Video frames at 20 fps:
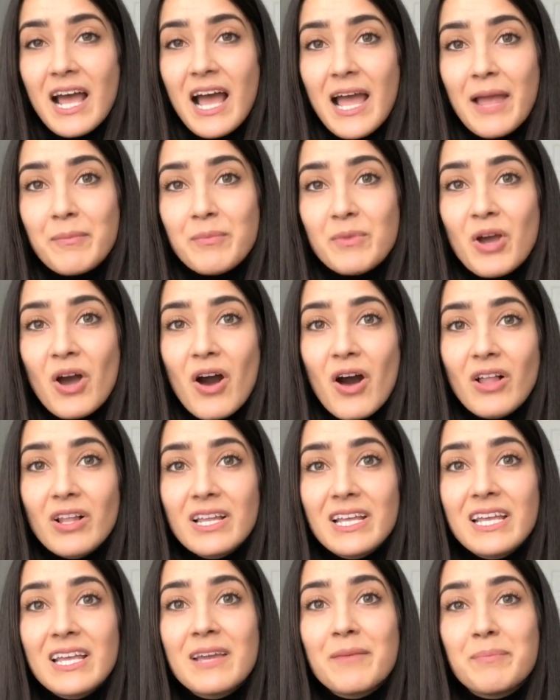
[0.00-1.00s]
I'm
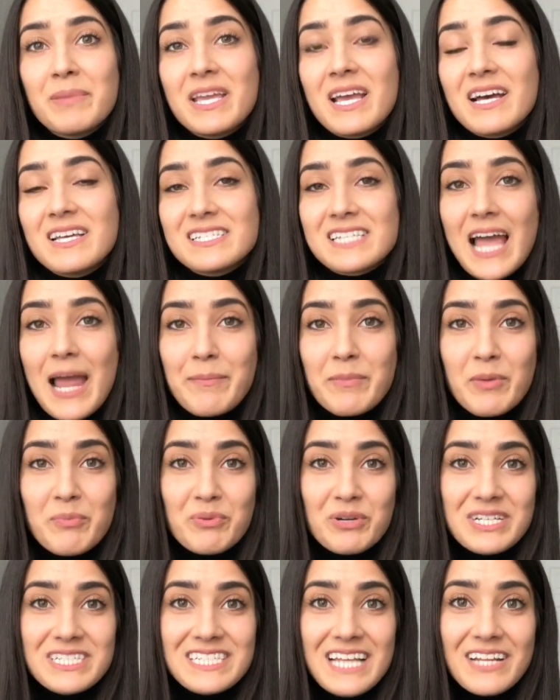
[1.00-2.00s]
calling because I'm a
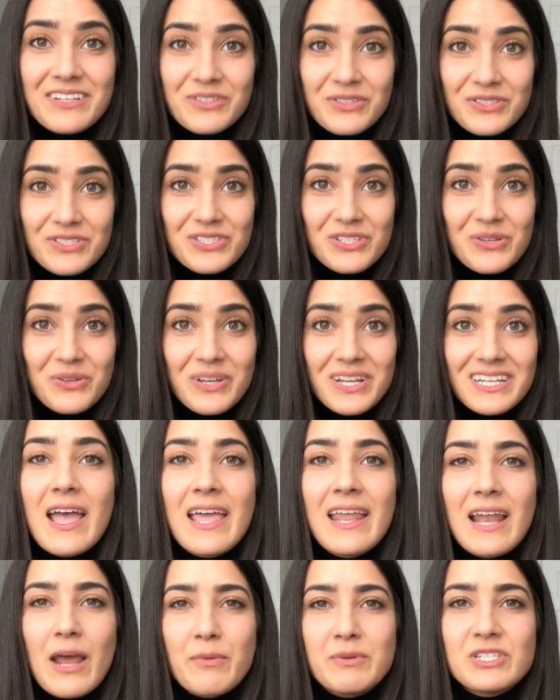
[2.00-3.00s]
pre-dental student
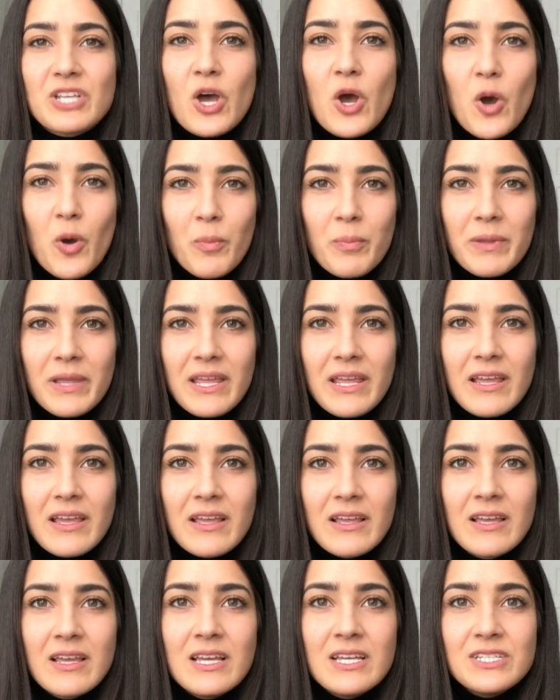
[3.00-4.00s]
and I was hoping